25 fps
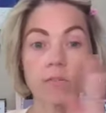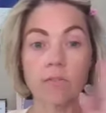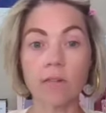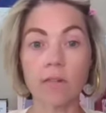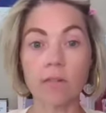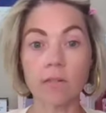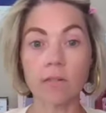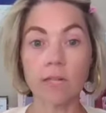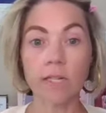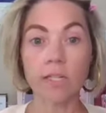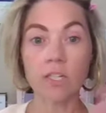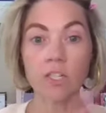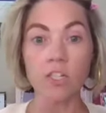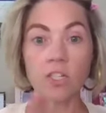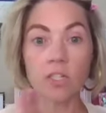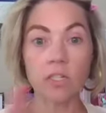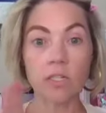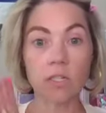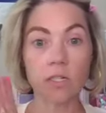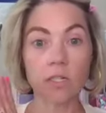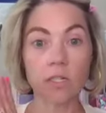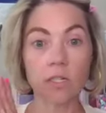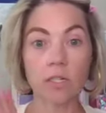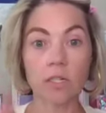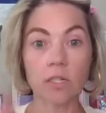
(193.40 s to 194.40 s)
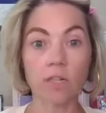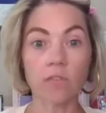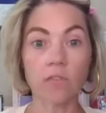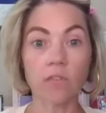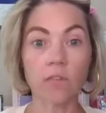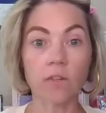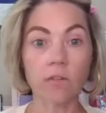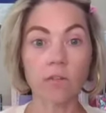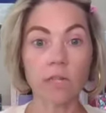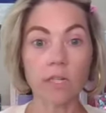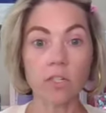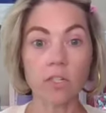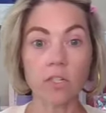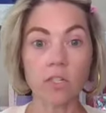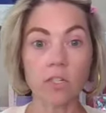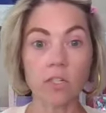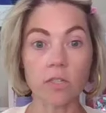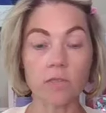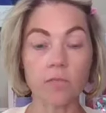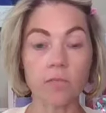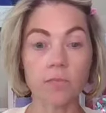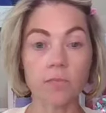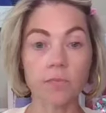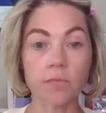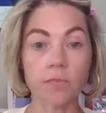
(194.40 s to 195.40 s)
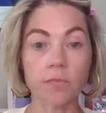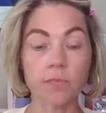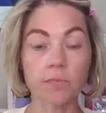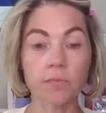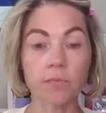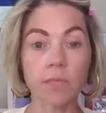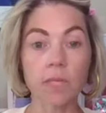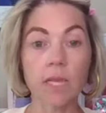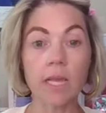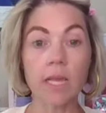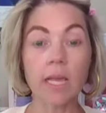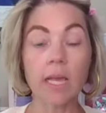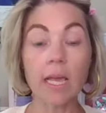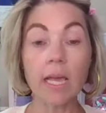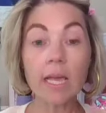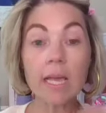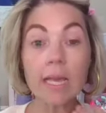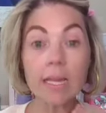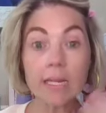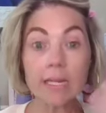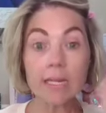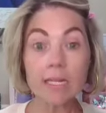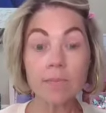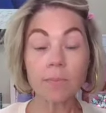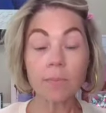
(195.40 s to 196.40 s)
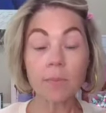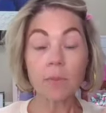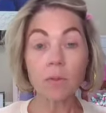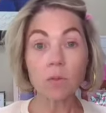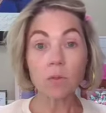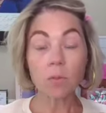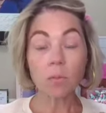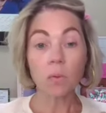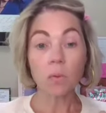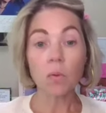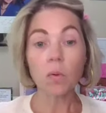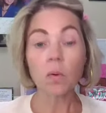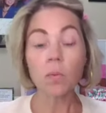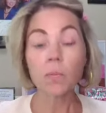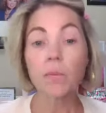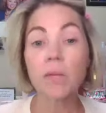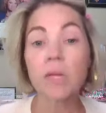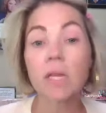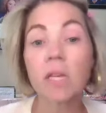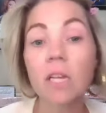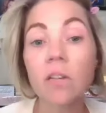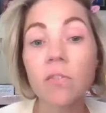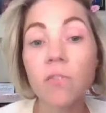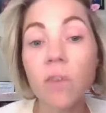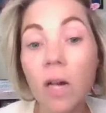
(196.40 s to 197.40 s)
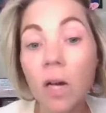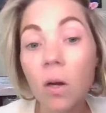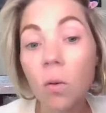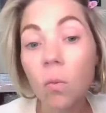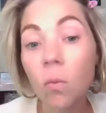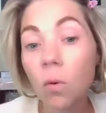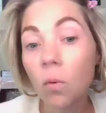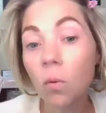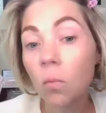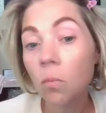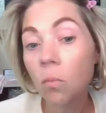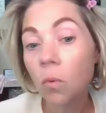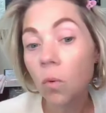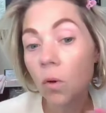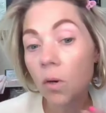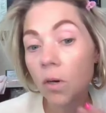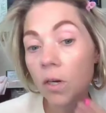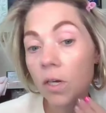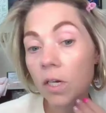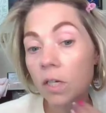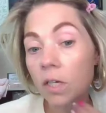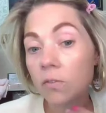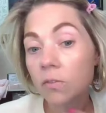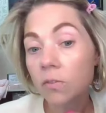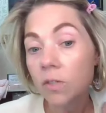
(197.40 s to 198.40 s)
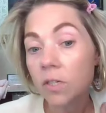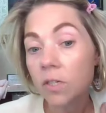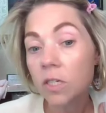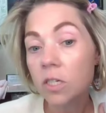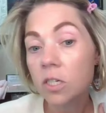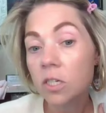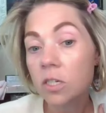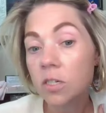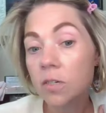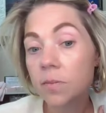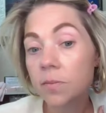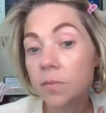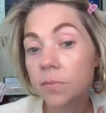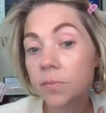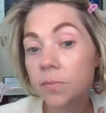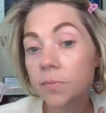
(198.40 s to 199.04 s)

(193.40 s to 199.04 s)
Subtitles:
foundation, no foundation. And it's buildable. If I want more coverage,